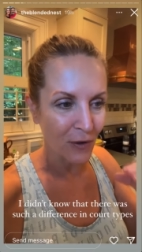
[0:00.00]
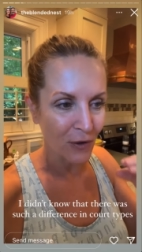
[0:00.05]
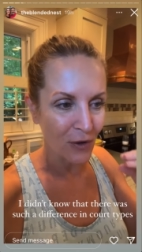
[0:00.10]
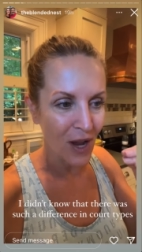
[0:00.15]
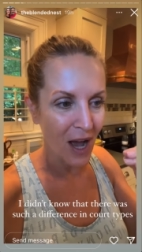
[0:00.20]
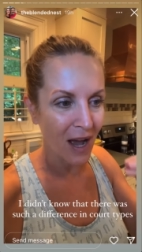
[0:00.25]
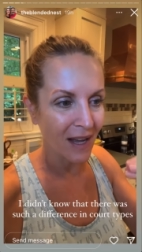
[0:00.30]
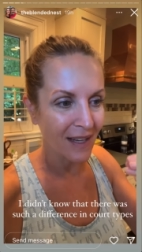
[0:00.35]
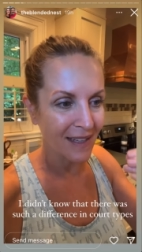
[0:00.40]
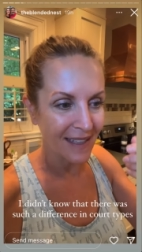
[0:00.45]
They're
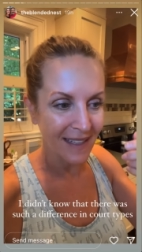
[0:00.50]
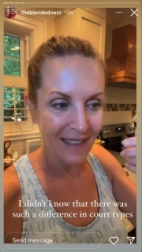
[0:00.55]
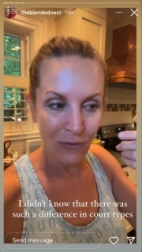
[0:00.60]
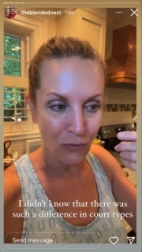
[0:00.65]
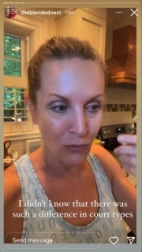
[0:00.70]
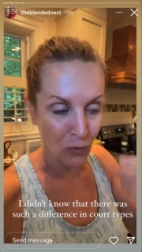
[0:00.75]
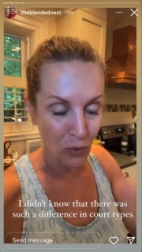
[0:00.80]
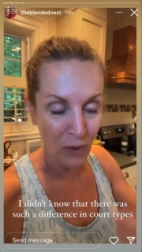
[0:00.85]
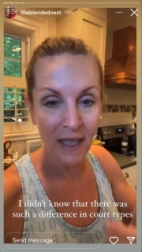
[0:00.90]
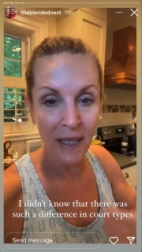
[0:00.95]
not
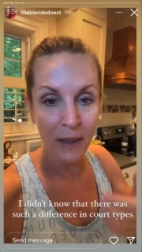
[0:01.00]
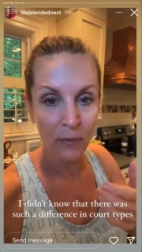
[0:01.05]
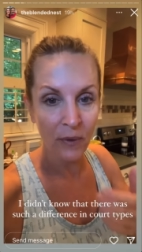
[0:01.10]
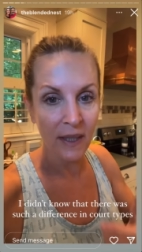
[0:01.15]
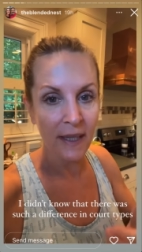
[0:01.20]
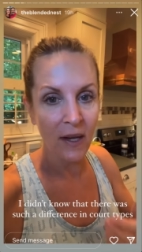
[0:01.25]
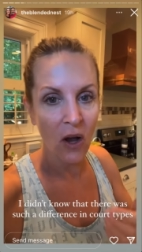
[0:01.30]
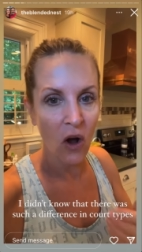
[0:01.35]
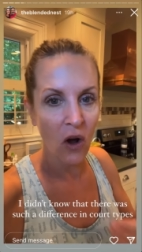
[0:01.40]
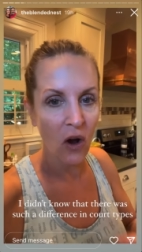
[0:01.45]
really,
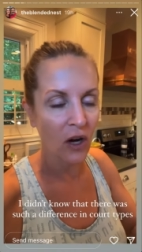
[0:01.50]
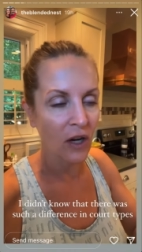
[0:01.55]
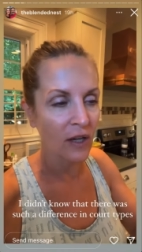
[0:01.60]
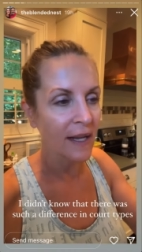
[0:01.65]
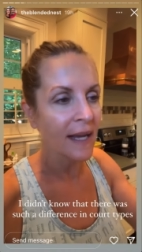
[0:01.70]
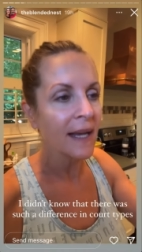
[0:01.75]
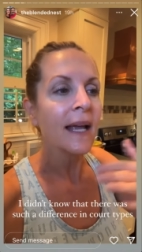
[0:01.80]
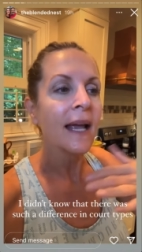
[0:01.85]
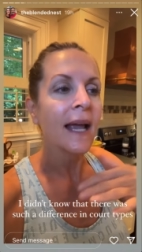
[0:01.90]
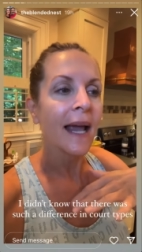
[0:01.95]
really
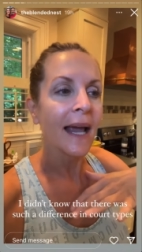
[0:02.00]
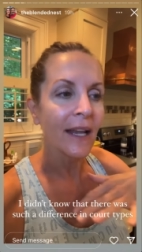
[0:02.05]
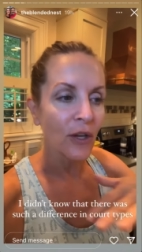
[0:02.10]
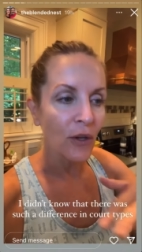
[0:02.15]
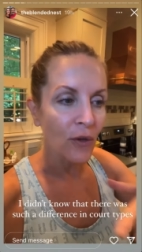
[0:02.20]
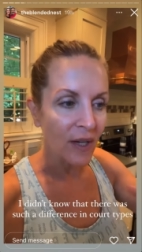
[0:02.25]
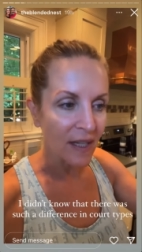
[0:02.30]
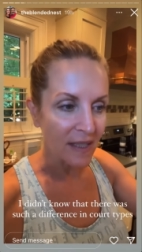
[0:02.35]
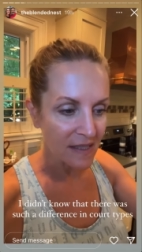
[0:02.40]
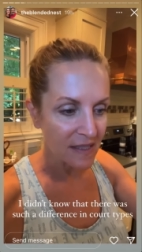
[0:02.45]
hard
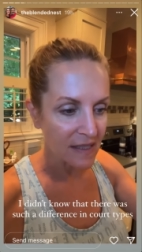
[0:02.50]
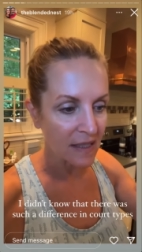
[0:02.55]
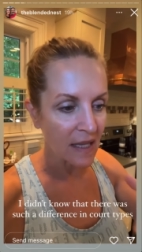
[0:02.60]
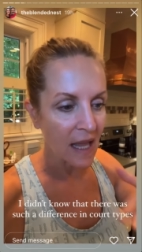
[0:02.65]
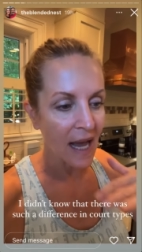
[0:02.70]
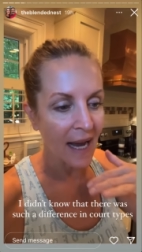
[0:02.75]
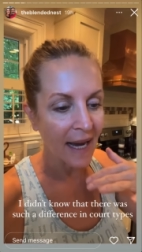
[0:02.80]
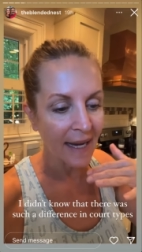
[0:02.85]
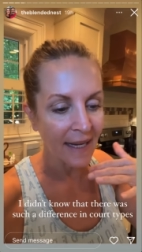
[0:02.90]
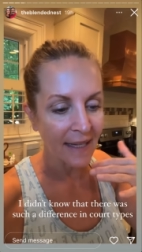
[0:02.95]
and you can
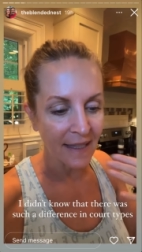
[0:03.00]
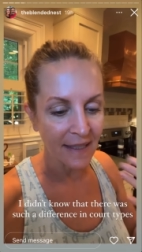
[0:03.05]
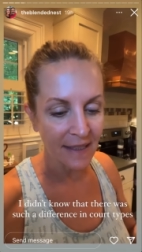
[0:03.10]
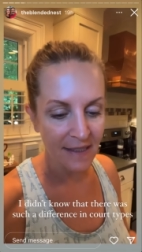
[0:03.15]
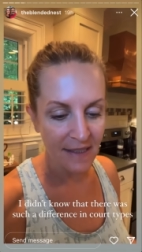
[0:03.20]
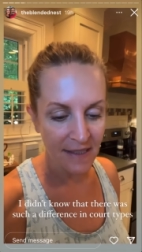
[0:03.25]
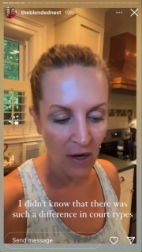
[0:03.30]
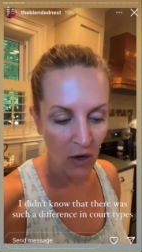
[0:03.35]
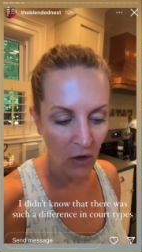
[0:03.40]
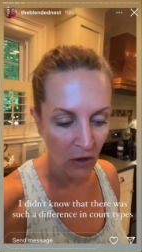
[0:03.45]
slide and
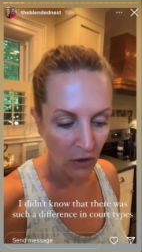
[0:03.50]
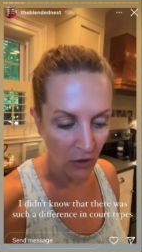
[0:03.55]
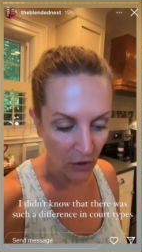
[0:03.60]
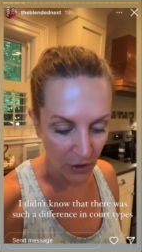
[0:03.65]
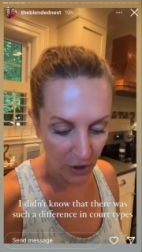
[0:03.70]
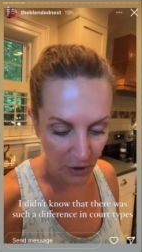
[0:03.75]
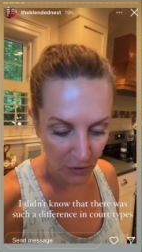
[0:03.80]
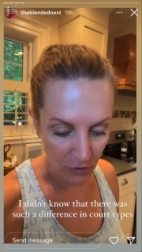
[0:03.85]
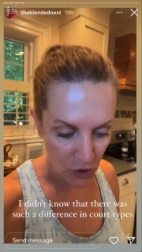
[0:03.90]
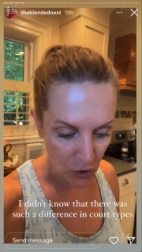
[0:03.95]
it's not hurt
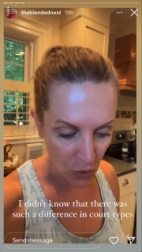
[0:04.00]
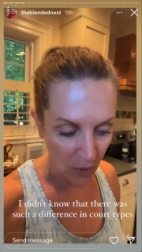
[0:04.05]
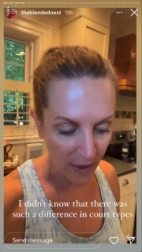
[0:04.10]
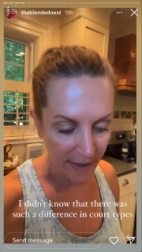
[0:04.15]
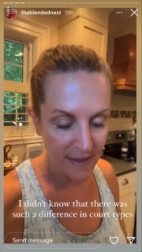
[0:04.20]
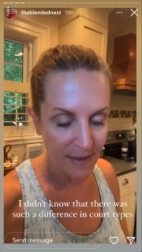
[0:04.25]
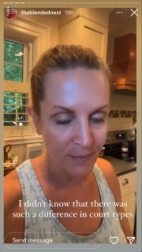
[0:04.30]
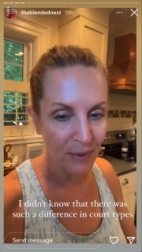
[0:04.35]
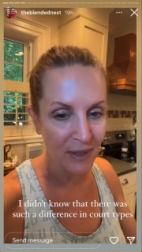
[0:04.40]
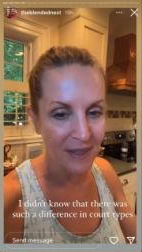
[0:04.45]
on your
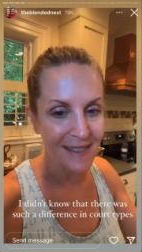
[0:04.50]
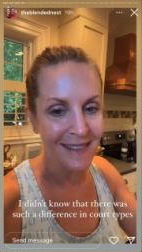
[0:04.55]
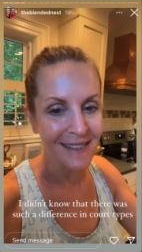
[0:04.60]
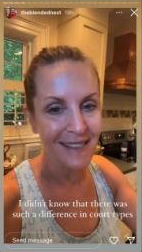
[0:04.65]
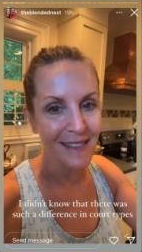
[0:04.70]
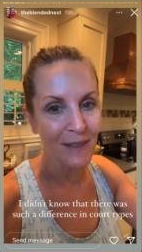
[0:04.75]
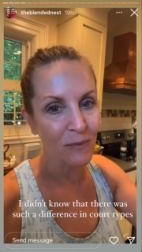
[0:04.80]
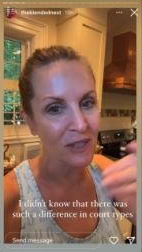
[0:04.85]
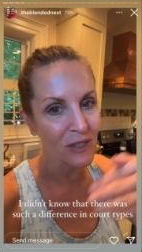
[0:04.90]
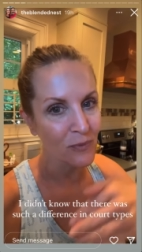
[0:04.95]
joints. But
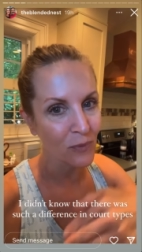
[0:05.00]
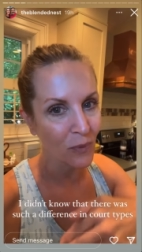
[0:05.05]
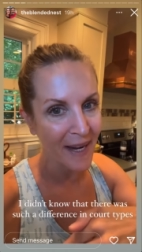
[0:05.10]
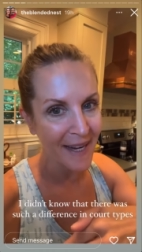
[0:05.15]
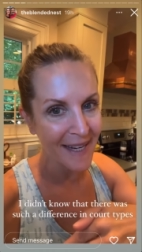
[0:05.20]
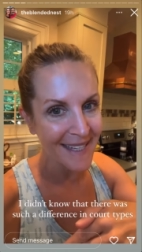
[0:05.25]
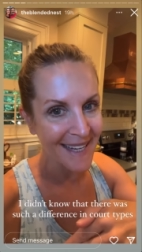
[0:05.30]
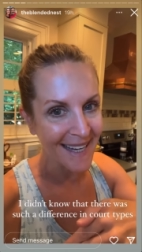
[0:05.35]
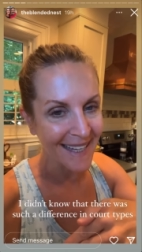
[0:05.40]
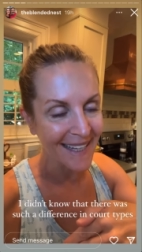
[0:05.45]
since it was
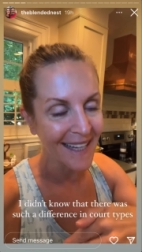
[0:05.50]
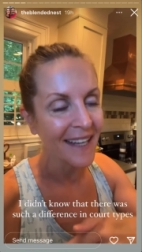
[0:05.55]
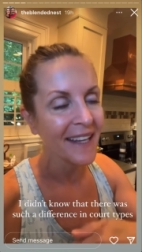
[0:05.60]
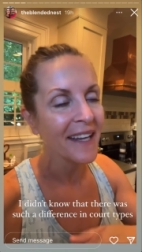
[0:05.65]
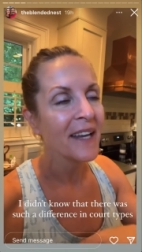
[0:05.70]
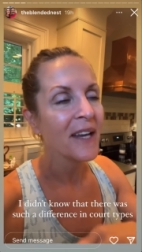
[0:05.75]
raining,